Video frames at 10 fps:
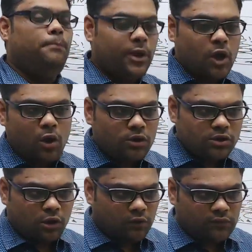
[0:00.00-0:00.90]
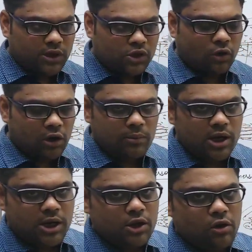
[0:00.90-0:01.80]
because of the
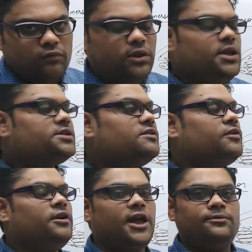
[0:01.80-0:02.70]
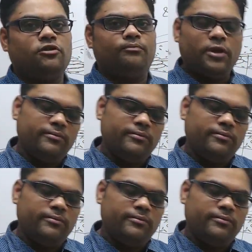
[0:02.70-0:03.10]
solubility of these different types of